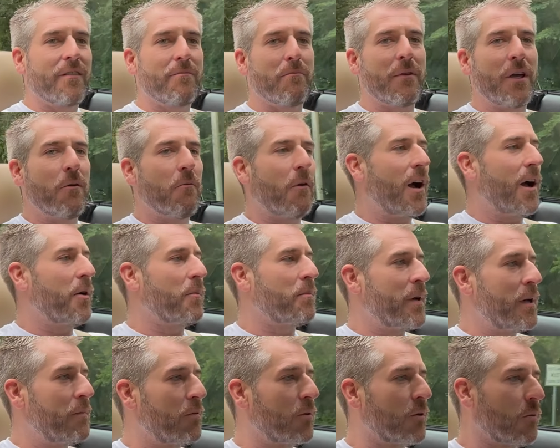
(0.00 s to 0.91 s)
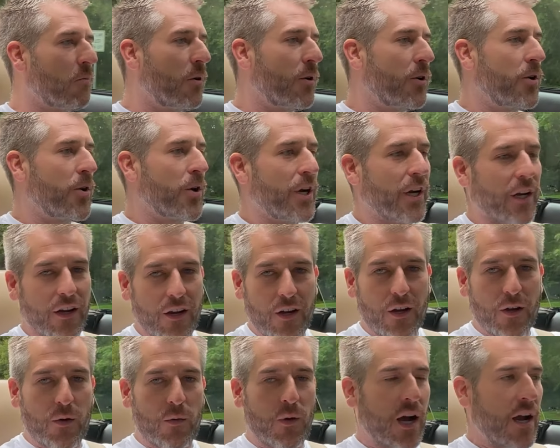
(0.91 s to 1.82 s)
Meanwhile, people are wondering
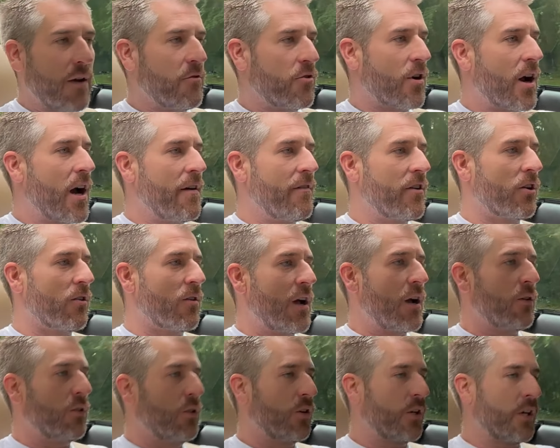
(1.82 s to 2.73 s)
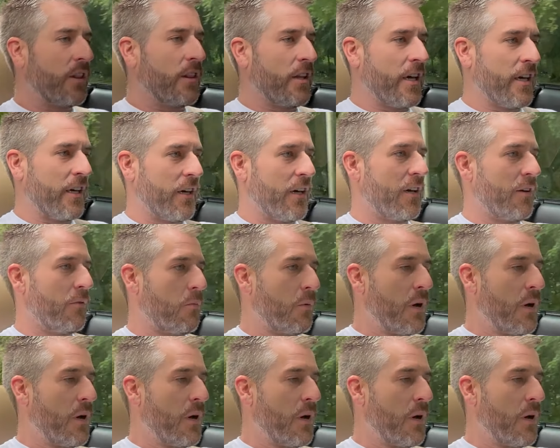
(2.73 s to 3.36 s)
why I'm driving around looking like a